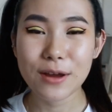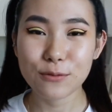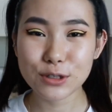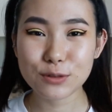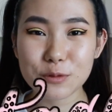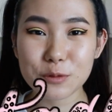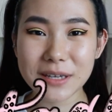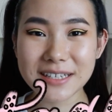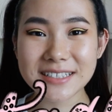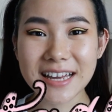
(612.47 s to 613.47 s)
which will
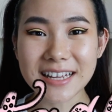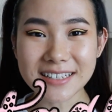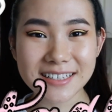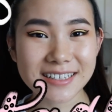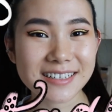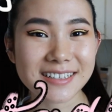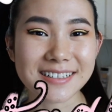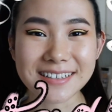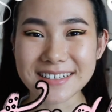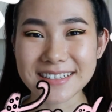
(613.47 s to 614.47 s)
be
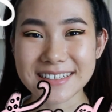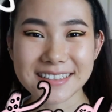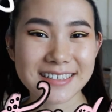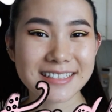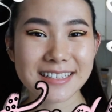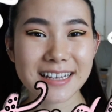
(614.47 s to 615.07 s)
tentacles.